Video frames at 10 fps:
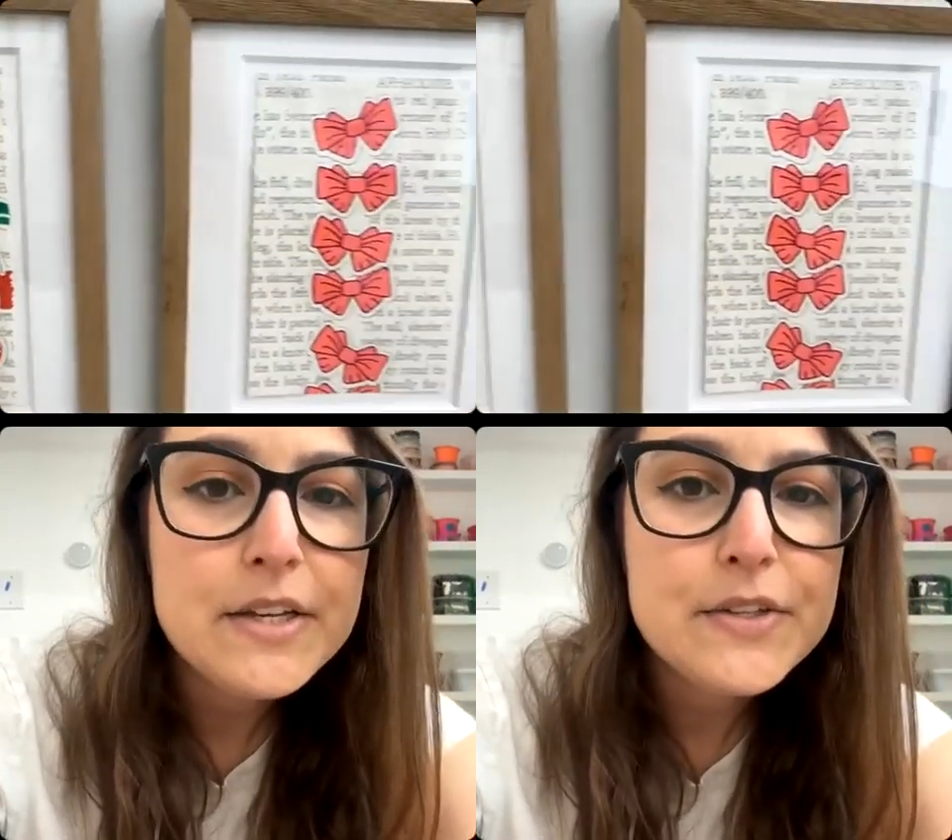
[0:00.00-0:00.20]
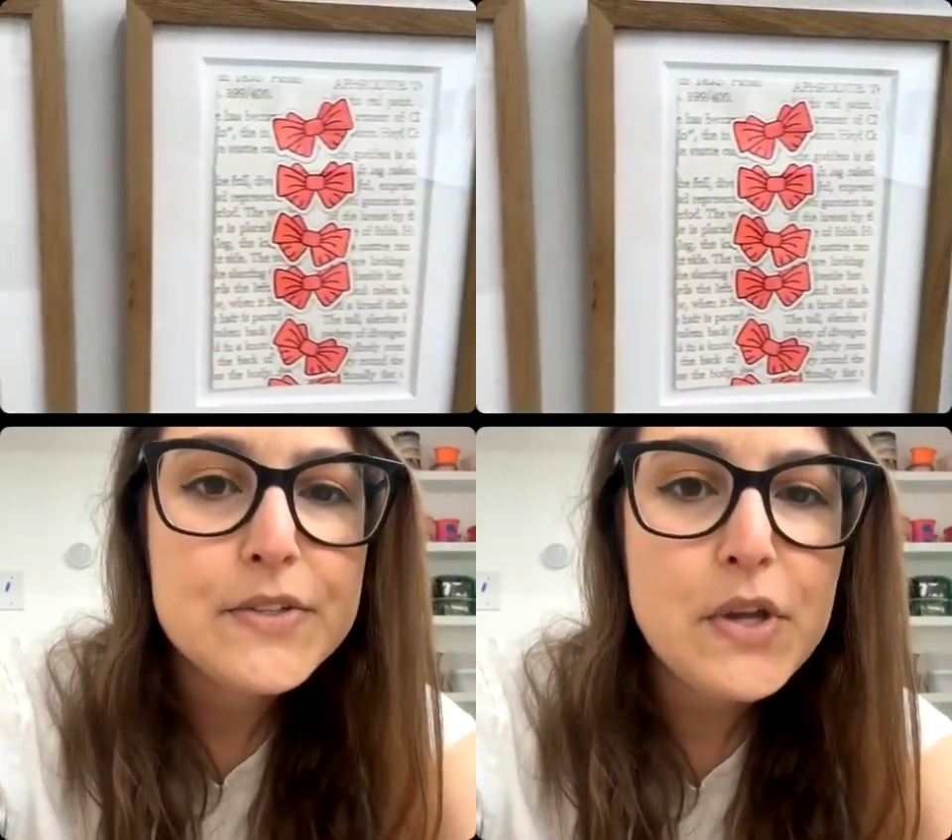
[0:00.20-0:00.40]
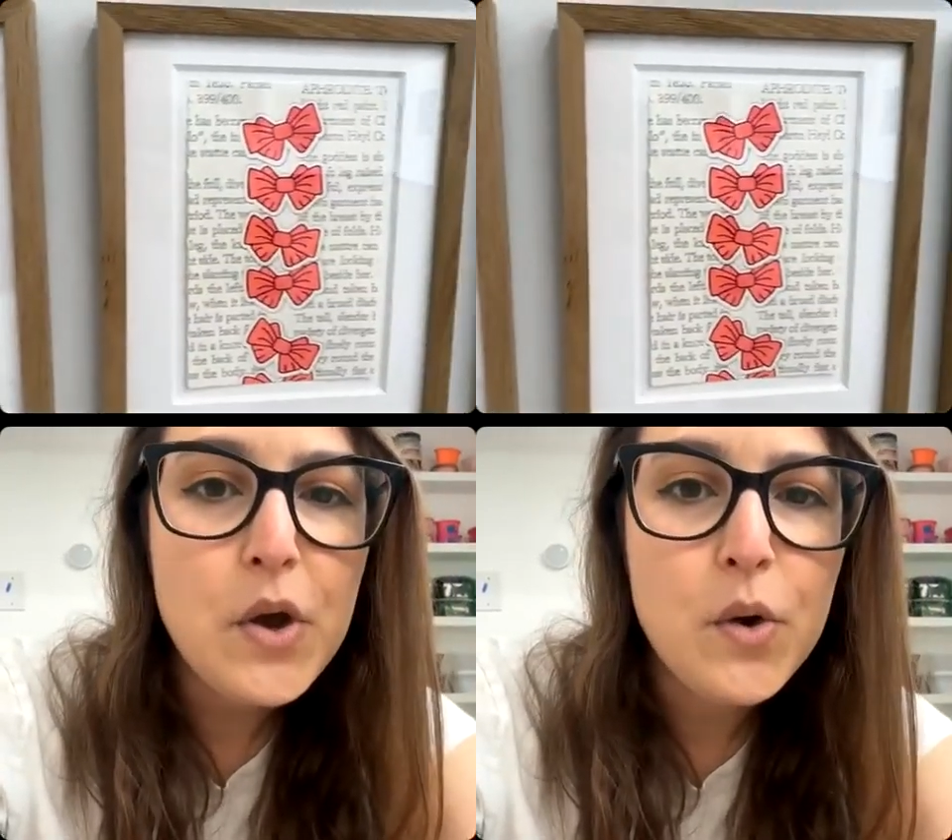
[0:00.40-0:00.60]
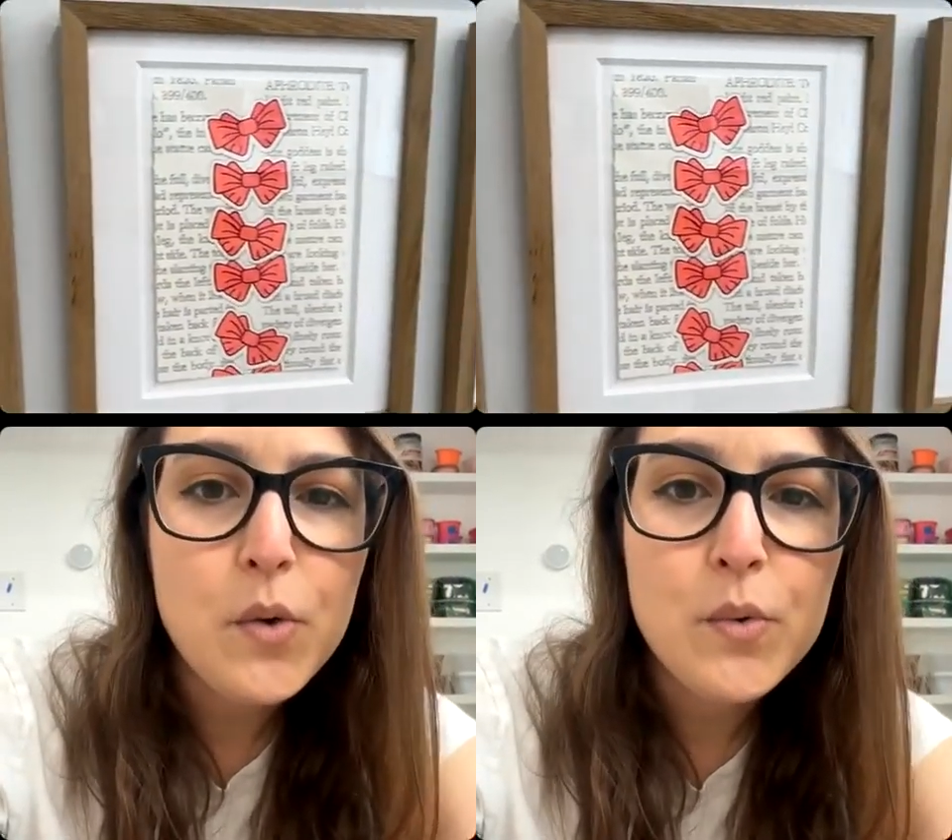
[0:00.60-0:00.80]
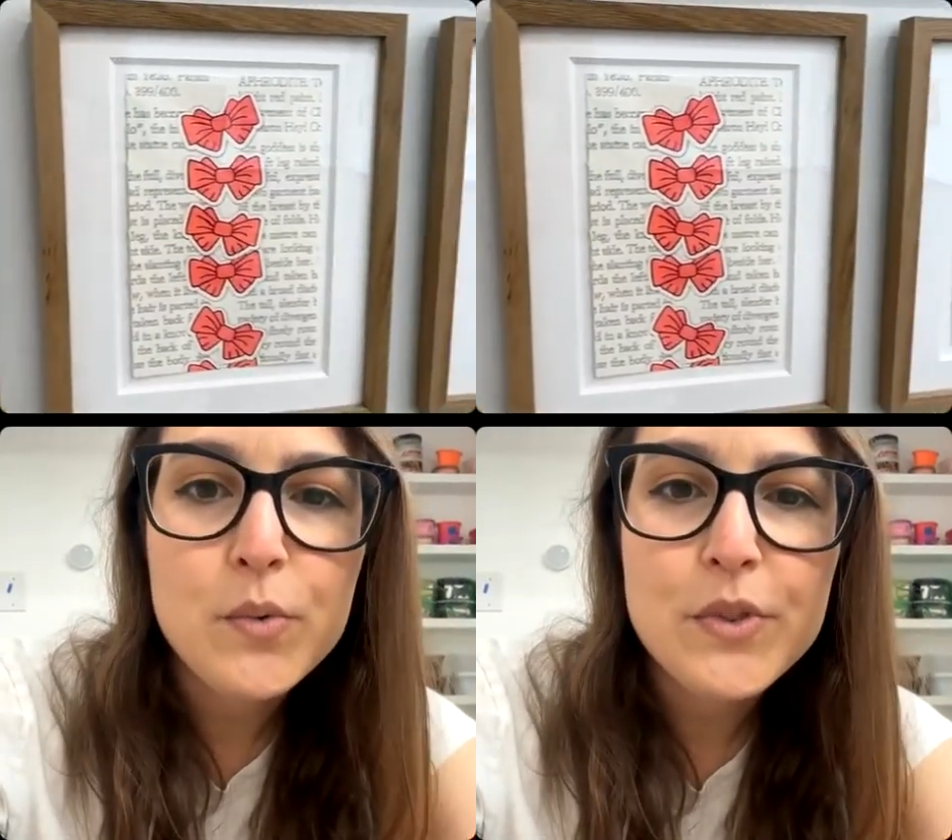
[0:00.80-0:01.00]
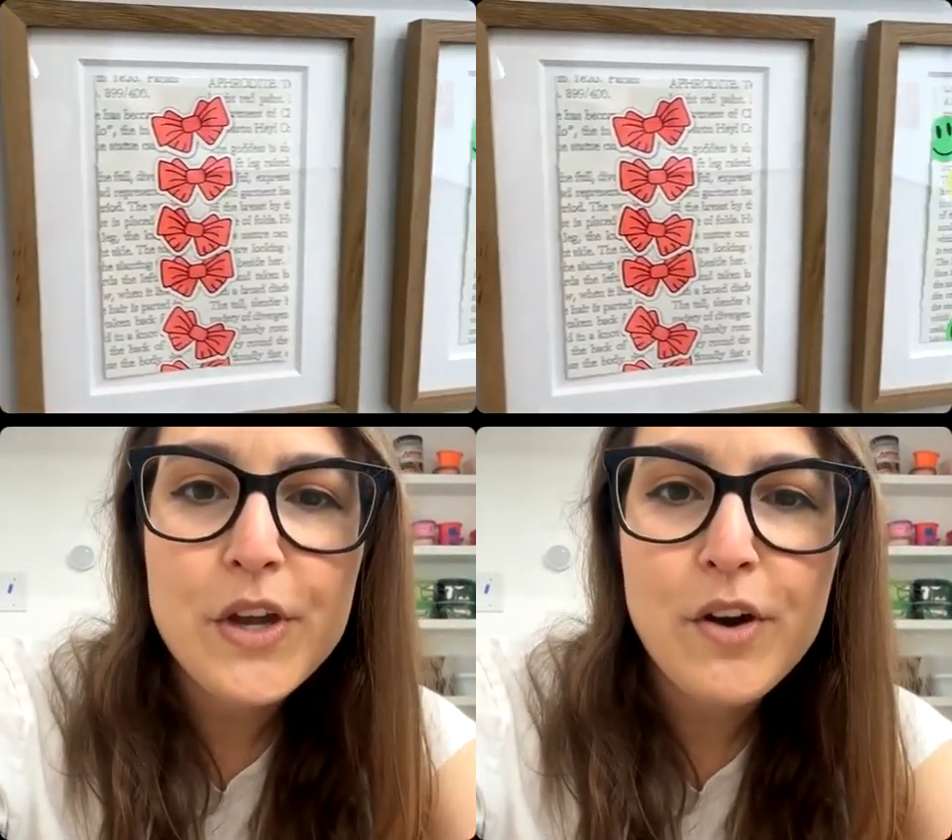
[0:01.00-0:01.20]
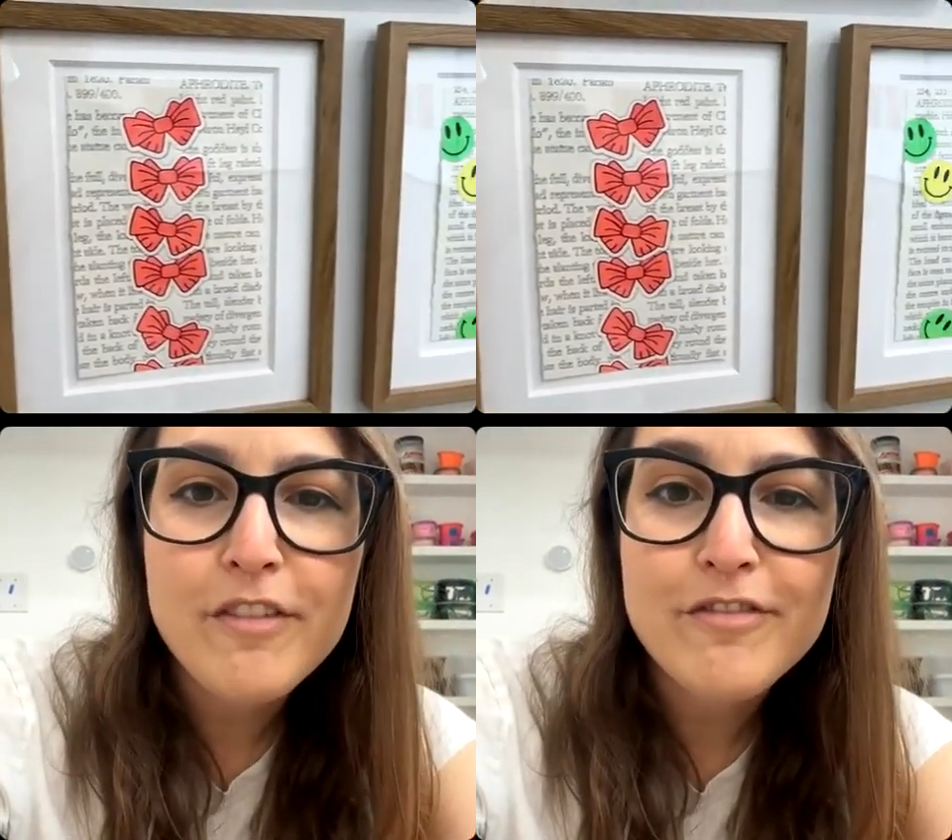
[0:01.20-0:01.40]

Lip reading: So there are